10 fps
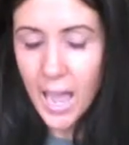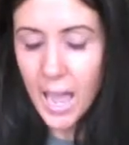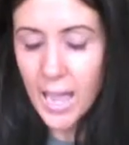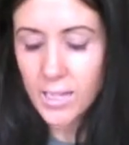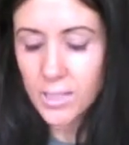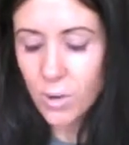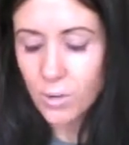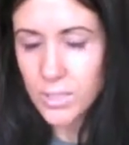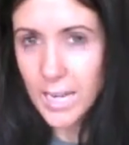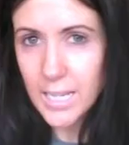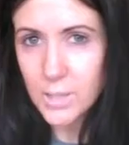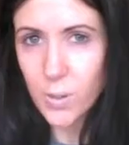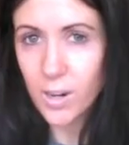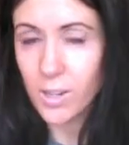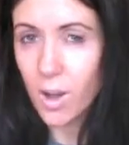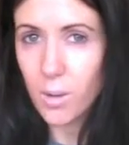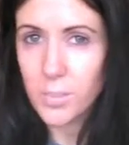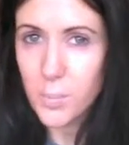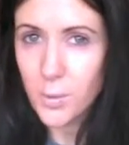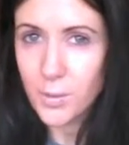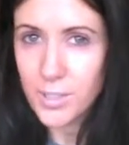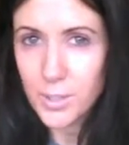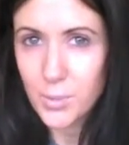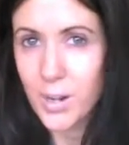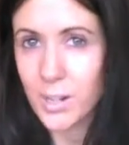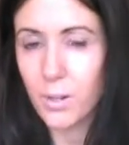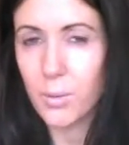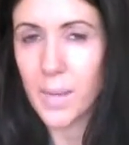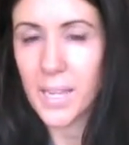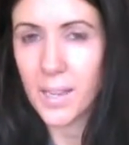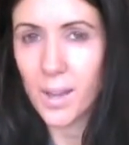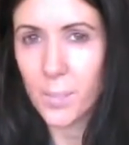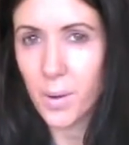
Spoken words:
And on days when I can't be bothered to wear a lot of makeup,